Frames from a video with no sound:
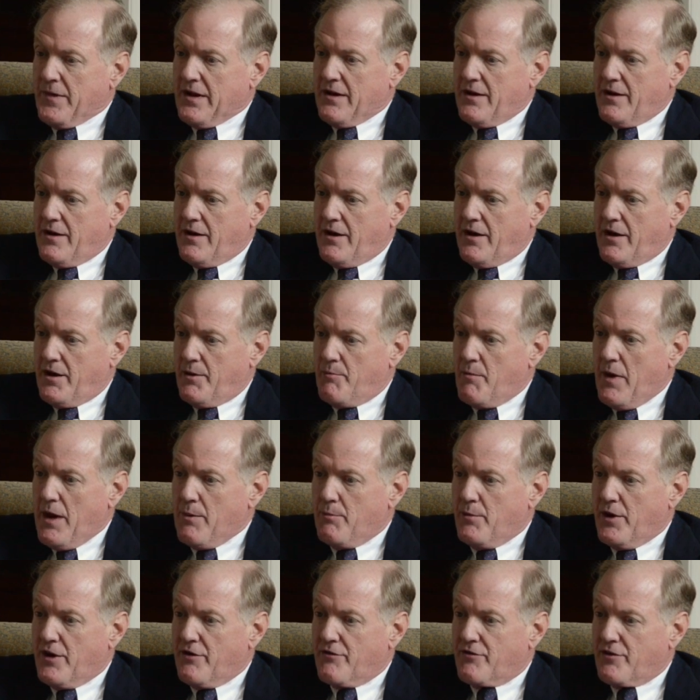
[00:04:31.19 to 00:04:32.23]
An
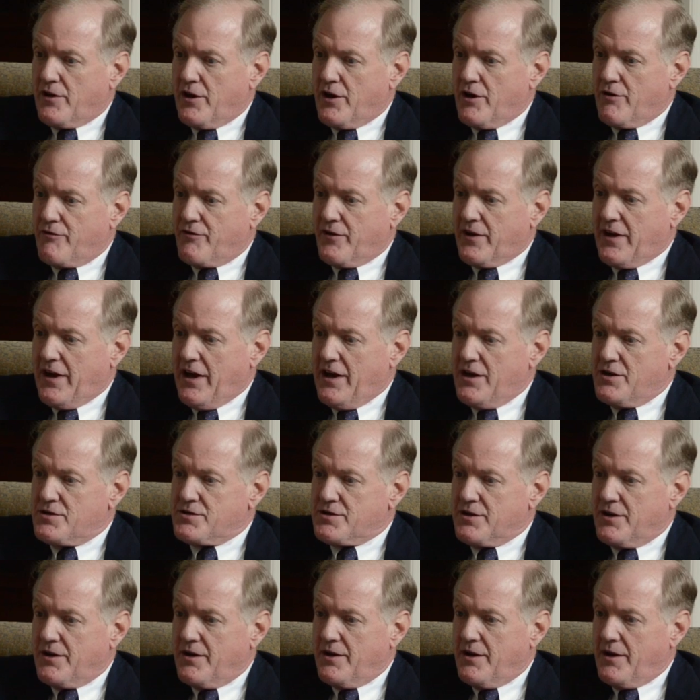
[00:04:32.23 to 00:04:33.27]
amendment of
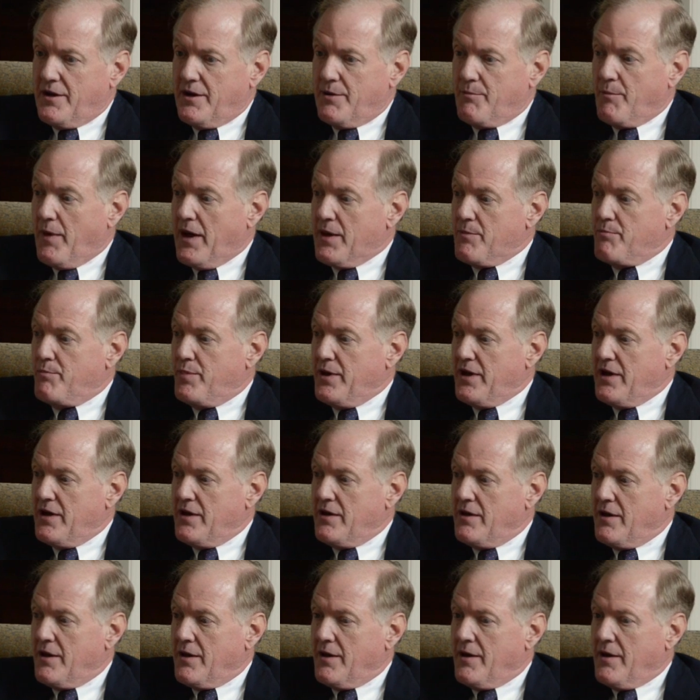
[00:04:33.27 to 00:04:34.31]
clarification might
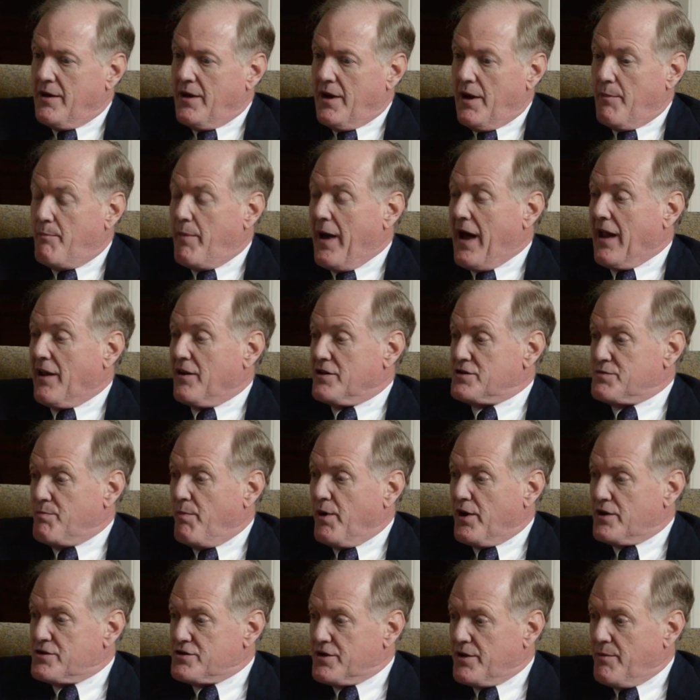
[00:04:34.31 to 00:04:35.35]
be a balanced
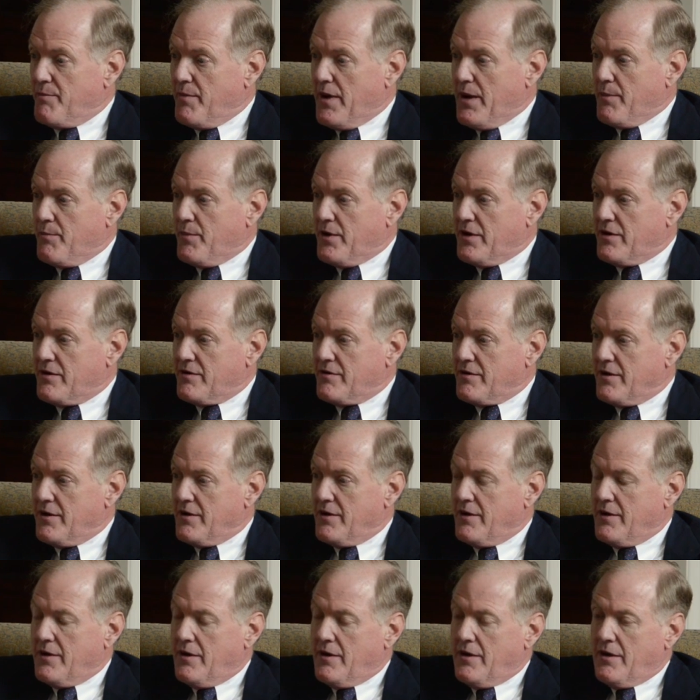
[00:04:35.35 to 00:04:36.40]
budget amendment,
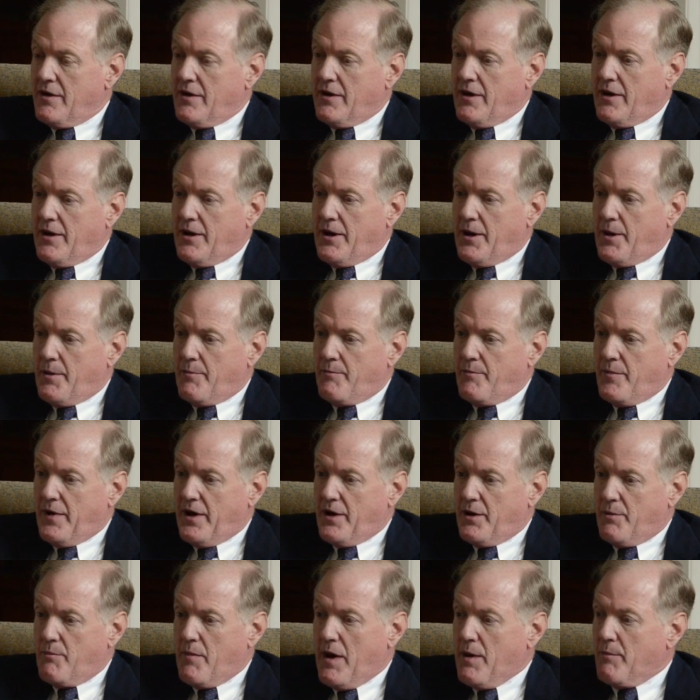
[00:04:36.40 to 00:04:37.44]

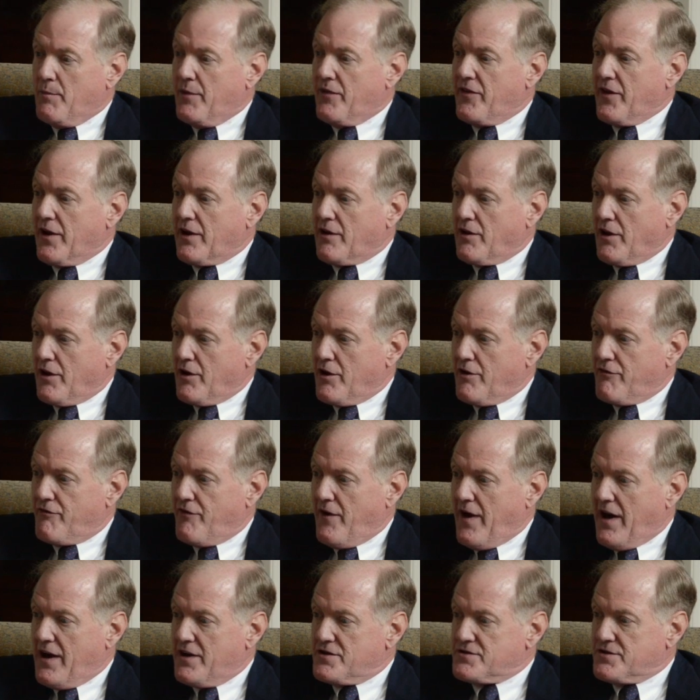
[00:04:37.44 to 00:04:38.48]
an amendment that
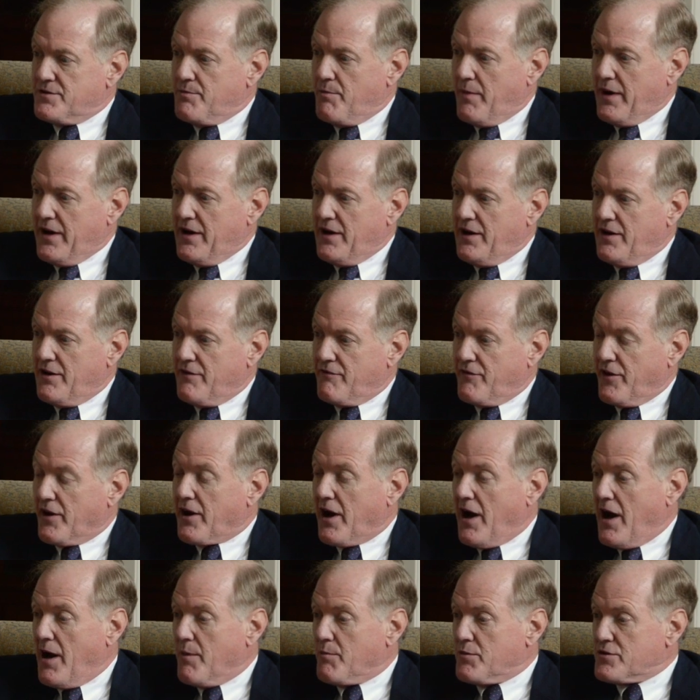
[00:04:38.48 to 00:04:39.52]
clarifies the meaning of the
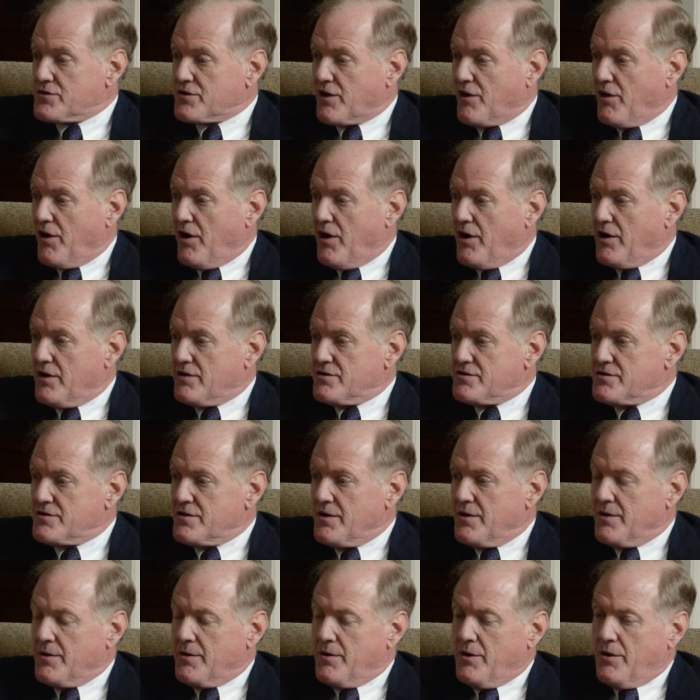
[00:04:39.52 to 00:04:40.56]
Commerce Clause
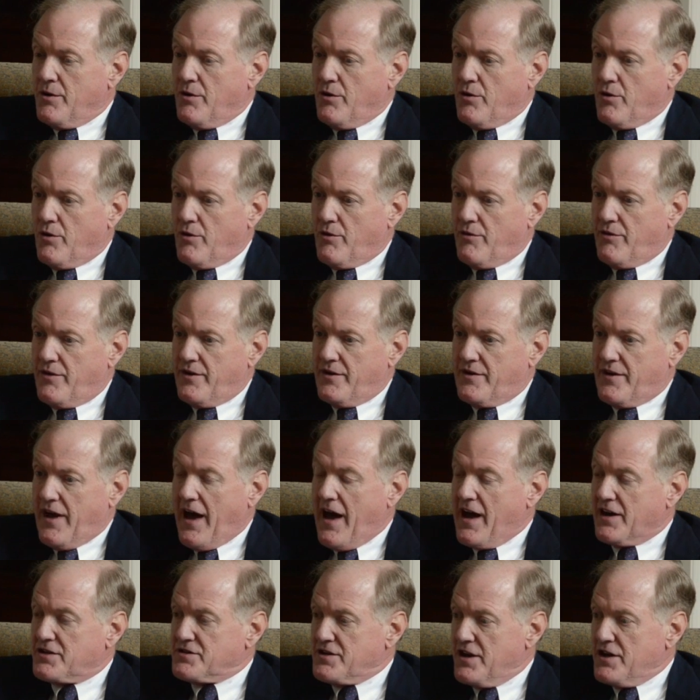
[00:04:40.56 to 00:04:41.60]
or the
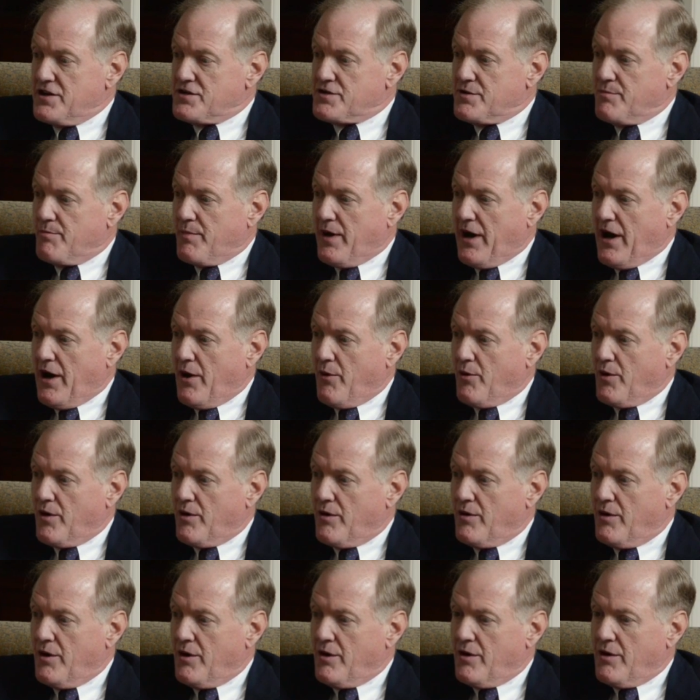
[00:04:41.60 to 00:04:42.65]
taxation
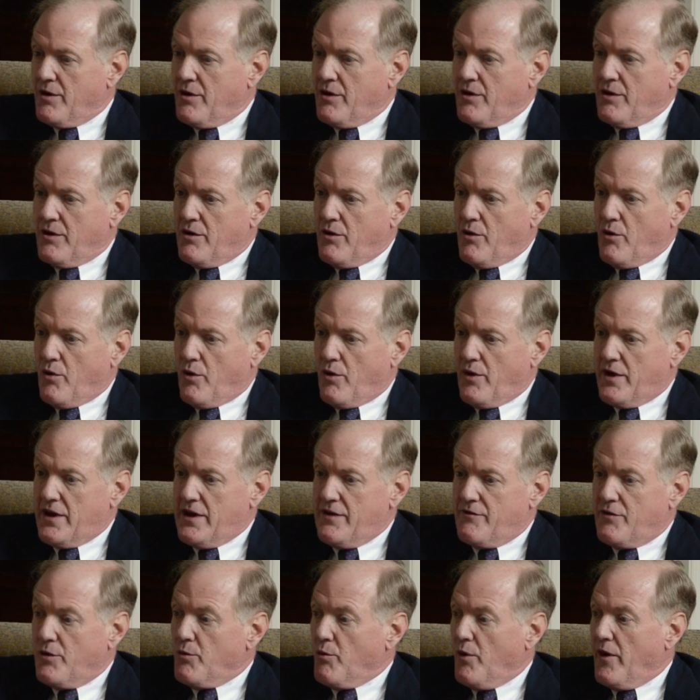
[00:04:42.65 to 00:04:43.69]
power, or
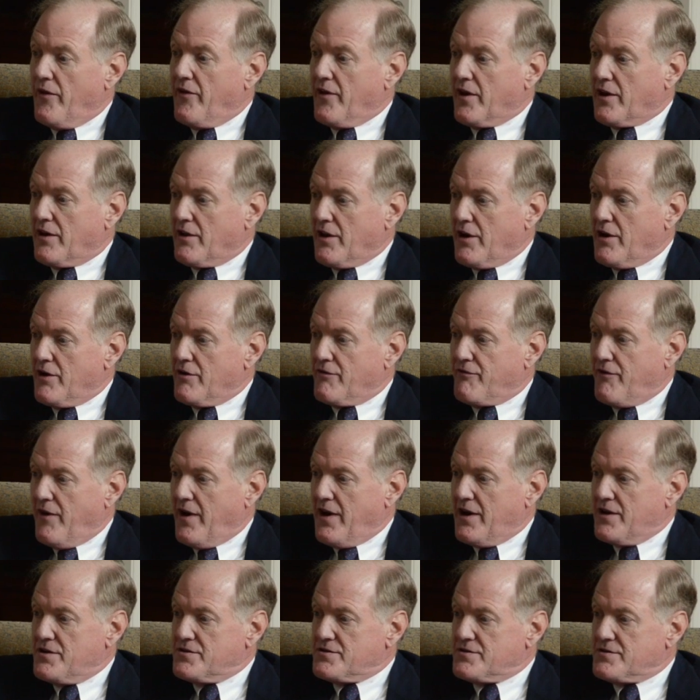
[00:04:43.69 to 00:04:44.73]
even one that
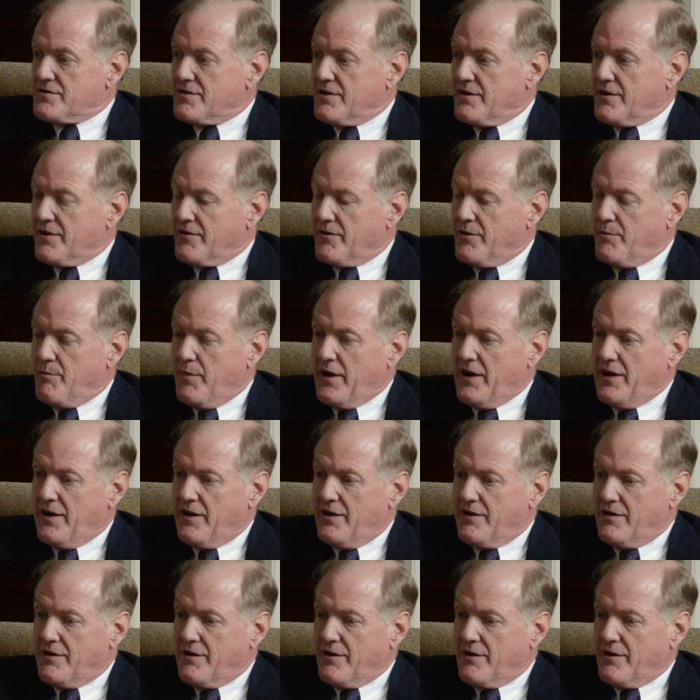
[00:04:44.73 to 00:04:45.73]
clarifies the meaning